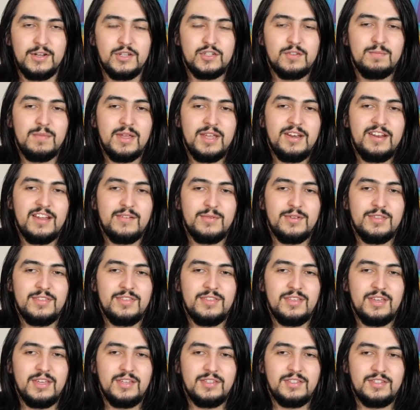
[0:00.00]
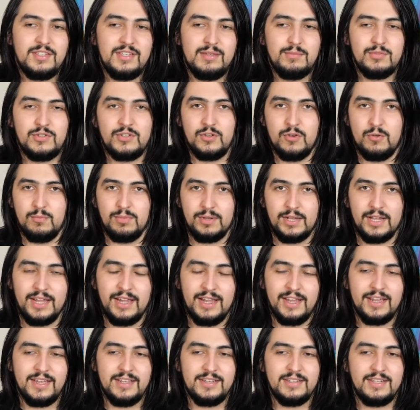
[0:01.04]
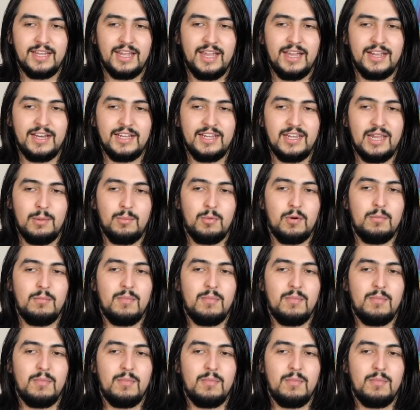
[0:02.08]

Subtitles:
it just made everything seem so bland, and it kept